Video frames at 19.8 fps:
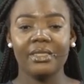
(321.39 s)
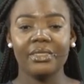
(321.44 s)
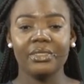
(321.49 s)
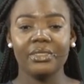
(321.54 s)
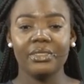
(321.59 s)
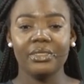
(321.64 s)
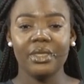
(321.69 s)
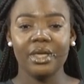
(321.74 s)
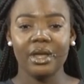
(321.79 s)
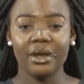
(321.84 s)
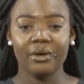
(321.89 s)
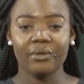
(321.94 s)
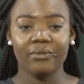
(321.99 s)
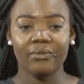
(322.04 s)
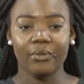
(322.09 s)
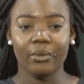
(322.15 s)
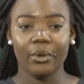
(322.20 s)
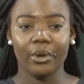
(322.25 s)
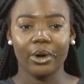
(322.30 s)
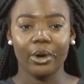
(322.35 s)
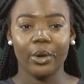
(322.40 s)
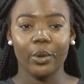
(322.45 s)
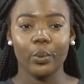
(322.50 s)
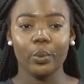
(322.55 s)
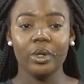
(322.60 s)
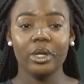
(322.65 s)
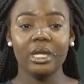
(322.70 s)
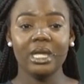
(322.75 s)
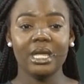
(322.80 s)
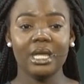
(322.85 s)
Therefore,
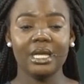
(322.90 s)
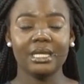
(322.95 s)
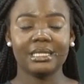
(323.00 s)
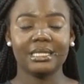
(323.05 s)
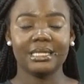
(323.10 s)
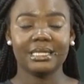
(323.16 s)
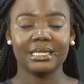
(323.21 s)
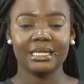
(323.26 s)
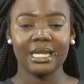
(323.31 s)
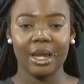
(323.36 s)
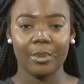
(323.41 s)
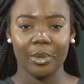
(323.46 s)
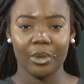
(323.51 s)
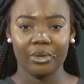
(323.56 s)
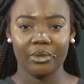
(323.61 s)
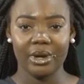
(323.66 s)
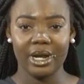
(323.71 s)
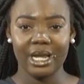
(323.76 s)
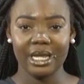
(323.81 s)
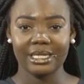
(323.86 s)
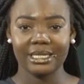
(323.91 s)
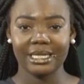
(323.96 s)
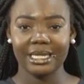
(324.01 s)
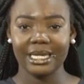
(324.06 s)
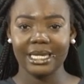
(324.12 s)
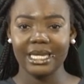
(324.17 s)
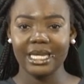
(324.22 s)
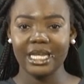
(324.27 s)
we separate